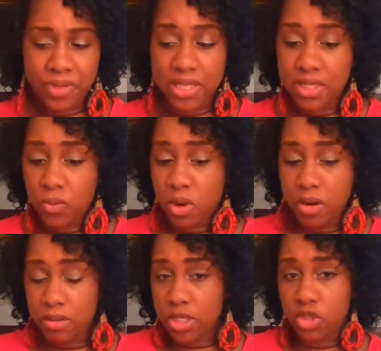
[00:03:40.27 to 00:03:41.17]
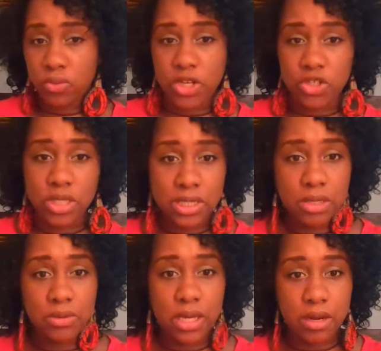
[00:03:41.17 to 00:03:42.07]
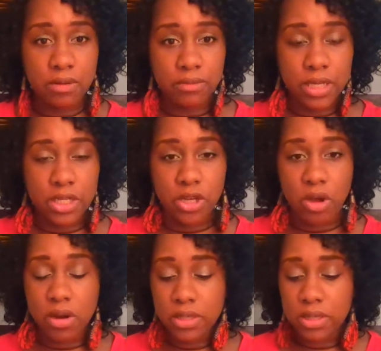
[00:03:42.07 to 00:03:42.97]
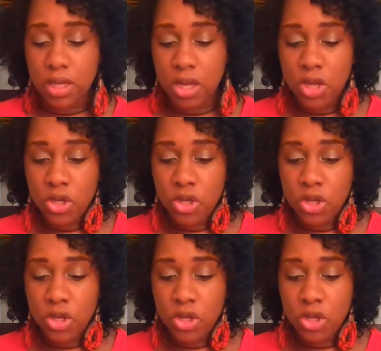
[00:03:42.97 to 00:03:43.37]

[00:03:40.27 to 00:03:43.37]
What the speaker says: because the work situation is still here in the cards.